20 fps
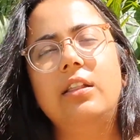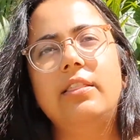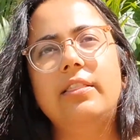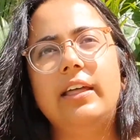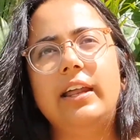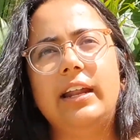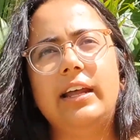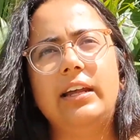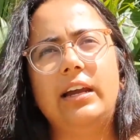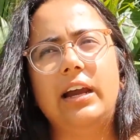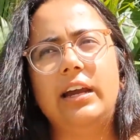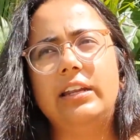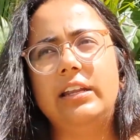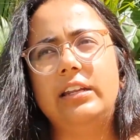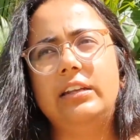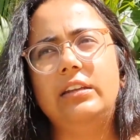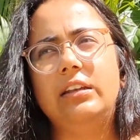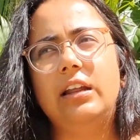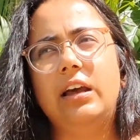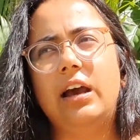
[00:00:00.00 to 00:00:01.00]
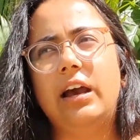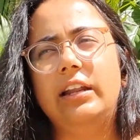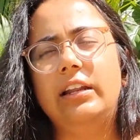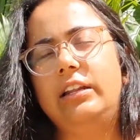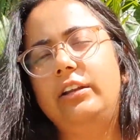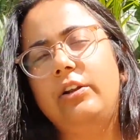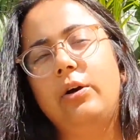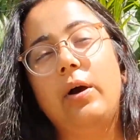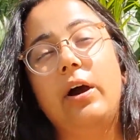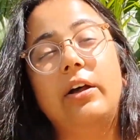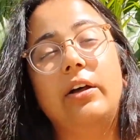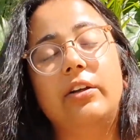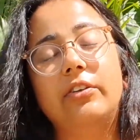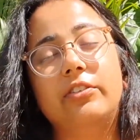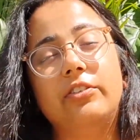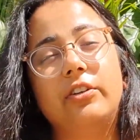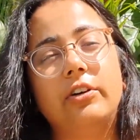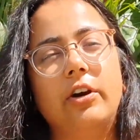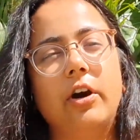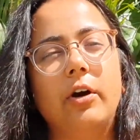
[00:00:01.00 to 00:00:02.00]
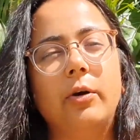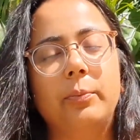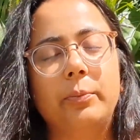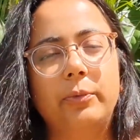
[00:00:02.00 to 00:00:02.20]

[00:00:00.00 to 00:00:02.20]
that I didn't know how else to cope.